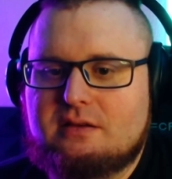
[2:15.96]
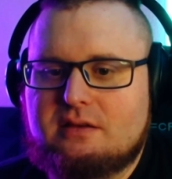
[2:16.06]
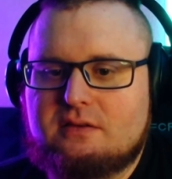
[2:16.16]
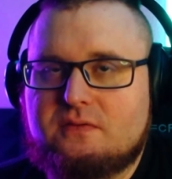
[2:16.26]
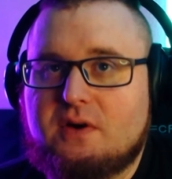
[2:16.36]

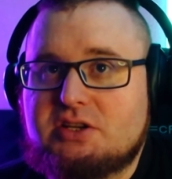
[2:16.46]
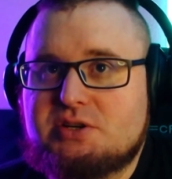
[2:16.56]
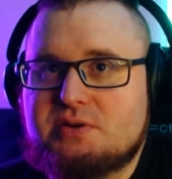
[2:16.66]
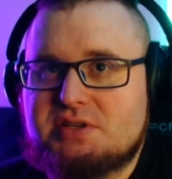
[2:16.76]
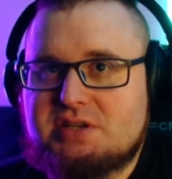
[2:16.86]

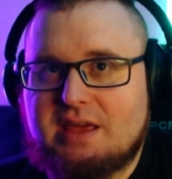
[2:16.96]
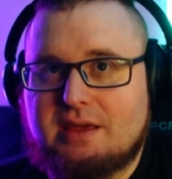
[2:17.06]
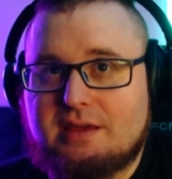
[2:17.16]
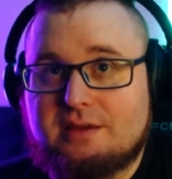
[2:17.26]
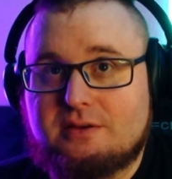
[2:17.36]
fosters
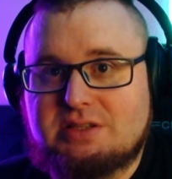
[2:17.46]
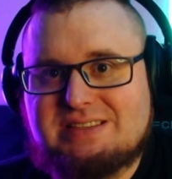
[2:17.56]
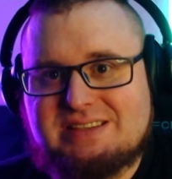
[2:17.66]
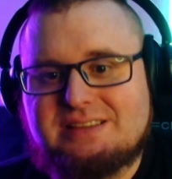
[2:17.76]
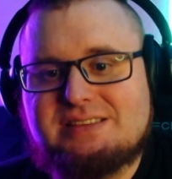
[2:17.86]
a good
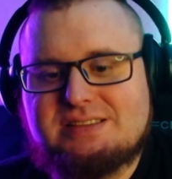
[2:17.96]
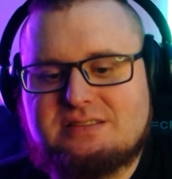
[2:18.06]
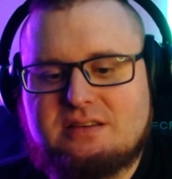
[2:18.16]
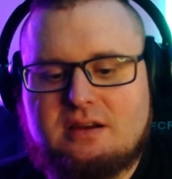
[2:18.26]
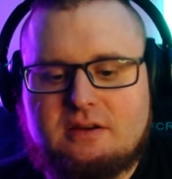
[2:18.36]

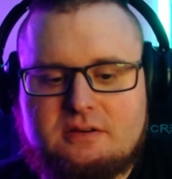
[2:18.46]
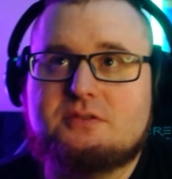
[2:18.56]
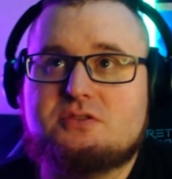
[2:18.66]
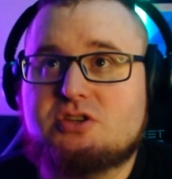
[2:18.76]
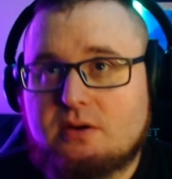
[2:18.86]
sense
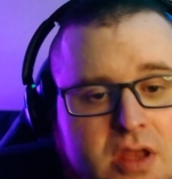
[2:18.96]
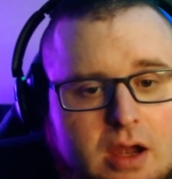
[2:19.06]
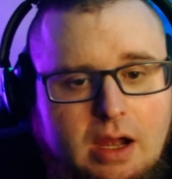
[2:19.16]
of start.